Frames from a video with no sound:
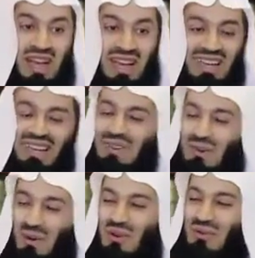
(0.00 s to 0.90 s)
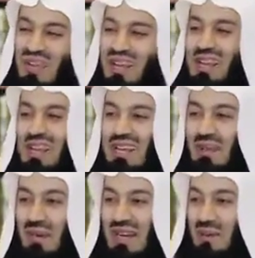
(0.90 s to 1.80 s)
I recall very
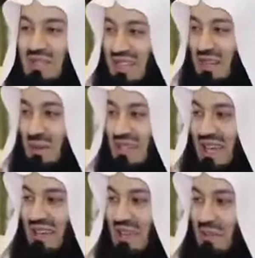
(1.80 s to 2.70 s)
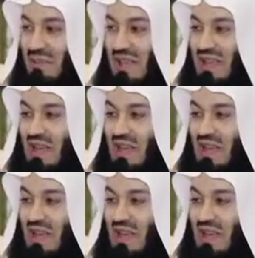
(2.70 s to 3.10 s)
clearly when I was a little bit younger,